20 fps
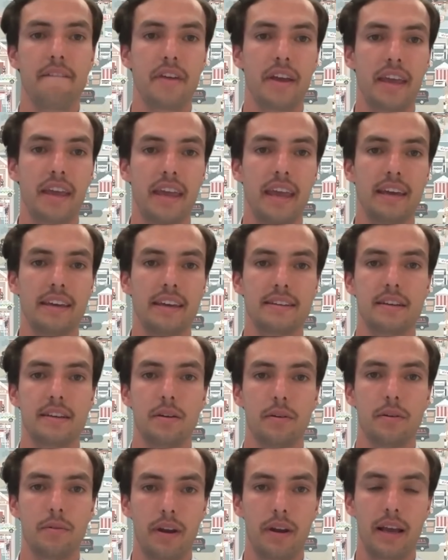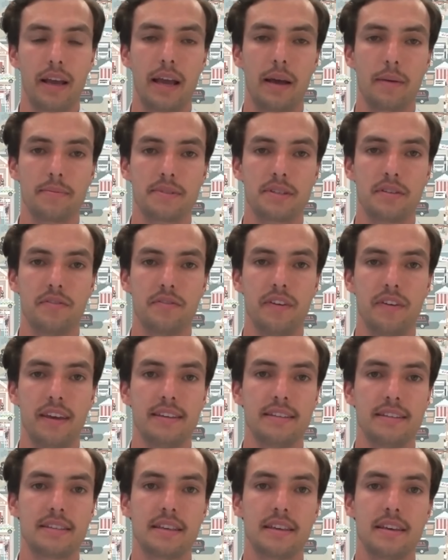forget when it comes to
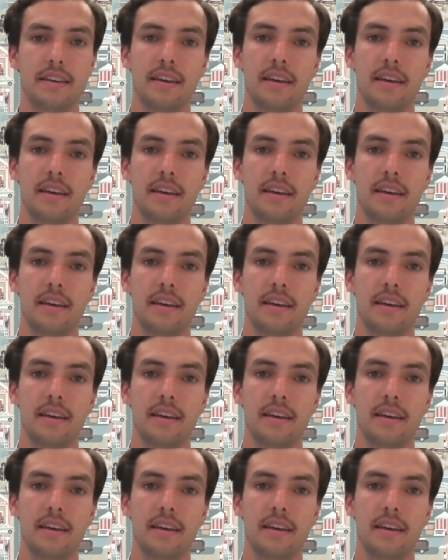fees.